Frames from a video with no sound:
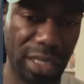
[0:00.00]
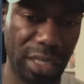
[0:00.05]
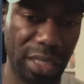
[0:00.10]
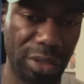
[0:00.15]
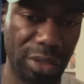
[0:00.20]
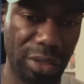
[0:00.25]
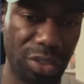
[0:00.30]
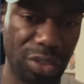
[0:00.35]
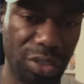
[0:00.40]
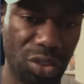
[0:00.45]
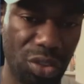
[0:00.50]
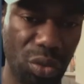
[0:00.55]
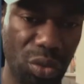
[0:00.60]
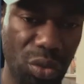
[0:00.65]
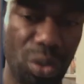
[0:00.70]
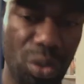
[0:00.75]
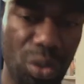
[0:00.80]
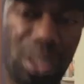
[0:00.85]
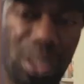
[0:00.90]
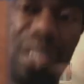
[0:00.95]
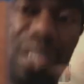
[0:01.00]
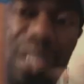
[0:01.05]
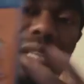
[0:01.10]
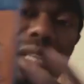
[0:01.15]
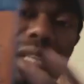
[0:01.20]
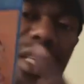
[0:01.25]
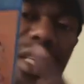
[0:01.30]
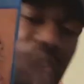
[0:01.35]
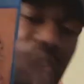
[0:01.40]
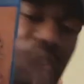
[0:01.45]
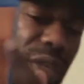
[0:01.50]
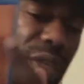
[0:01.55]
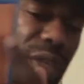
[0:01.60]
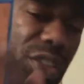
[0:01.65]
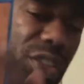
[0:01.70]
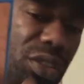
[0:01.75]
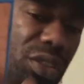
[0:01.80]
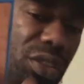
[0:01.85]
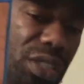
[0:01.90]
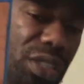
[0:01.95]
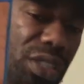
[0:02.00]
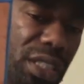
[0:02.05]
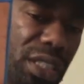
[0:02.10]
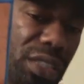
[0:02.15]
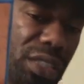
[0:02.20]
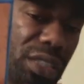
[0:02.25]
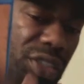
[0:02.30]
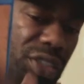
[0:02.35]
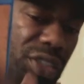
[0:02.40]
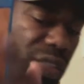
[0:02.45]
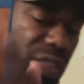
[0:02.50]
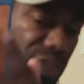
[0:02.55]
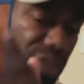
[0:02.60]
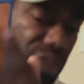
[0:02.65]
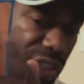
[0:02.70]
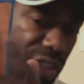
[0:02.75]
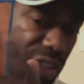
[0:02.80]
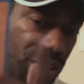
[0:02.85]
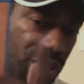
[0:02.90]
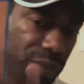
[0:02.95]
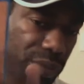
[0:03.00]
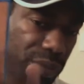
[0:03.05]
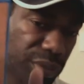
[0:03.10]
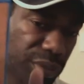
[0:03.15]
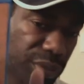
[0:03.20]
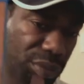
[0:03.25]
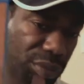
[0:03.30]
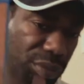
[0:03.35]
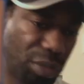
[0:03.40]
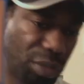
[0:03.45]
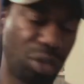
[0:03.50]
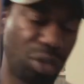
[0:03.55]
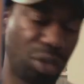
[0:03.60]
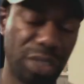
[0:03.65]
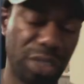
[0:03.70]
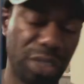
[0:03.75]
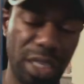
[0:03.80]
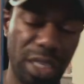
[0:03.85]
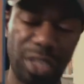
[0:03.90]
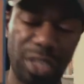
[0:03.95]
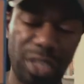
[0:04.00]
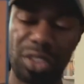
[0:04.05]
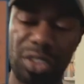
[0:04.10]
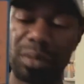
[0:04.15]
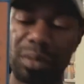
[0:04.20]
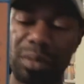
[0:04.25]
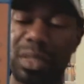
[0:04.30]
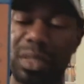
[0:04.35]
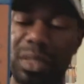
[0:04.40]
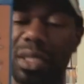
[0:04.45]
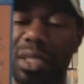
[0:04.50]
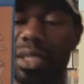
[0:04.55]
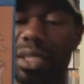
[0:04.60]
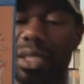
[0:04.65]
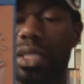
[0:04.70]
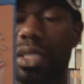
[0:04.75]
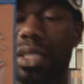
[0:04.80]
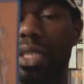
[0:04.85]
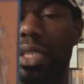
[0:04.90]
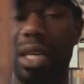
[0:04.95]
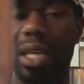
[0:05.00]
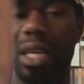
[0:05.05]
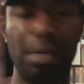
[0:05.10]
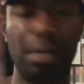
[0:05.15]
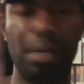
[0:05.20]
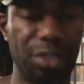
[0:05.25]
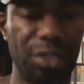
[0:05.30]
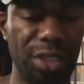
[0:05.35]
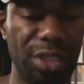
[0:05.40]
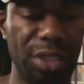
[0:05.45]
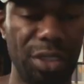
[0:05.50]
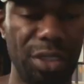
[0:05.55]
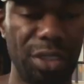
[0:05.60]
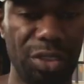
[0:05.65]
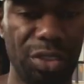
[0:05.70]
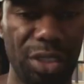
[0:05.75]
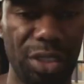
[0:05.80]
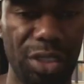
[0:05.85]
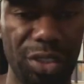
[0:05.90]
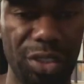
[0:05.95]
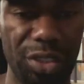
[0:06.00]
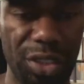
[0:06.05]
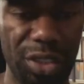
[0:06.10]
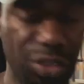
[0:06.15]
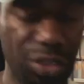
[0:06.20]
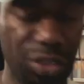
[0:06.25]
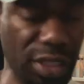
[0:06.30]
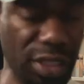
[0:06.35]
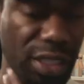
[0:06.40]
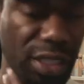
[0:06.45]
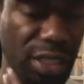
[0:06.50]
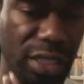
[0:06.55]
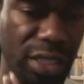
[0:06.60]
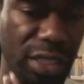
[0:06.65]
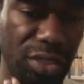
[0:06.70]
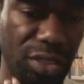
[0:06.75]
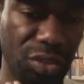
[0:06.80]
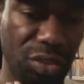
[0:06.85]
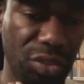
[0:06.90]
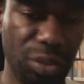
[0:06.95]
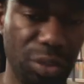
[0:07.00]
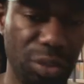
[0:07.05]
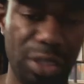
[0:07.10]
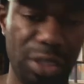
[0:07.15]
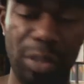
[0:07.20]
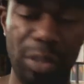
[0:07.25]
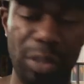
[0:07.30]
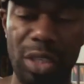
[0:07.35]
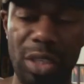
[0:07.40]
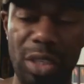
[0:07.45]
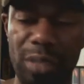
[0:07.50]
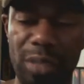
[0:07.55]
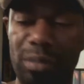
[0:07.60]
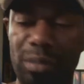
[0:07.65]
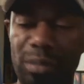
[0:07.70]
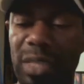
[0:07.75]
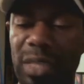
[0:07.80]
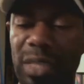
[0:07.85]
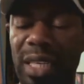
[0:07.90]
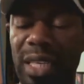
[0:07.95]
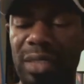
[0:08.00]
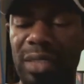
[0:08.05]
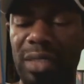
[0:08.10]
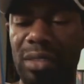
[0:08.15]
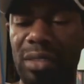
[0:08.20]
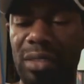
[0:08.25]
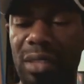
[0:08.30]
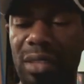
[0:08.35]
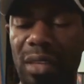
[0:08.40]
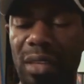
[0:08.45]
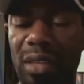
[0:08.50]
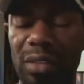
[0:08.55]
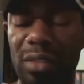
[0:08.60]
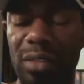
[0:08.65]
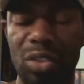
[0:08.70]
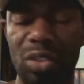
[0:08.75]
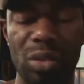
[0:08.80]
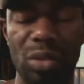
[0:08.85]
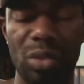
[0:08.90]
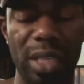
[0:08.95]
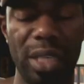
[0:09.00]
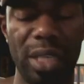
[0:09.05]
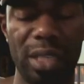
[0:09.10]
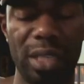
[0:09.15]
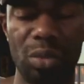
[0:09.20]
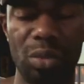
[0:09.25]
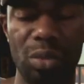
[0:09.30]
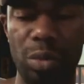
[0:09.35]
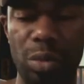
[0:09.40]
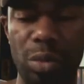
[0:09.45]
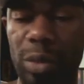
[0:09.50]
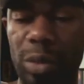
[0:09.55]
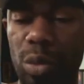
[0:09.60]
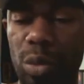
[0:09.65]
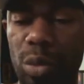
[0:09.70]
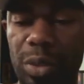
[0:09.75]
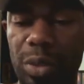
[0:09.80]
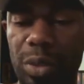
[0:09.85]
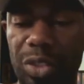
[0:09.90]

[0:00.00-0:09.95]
there in the store, as well as on the sales sticker on the case. Obviously you can see the sticker's not there, because once I bought it, got out of the store, I had to rip it open to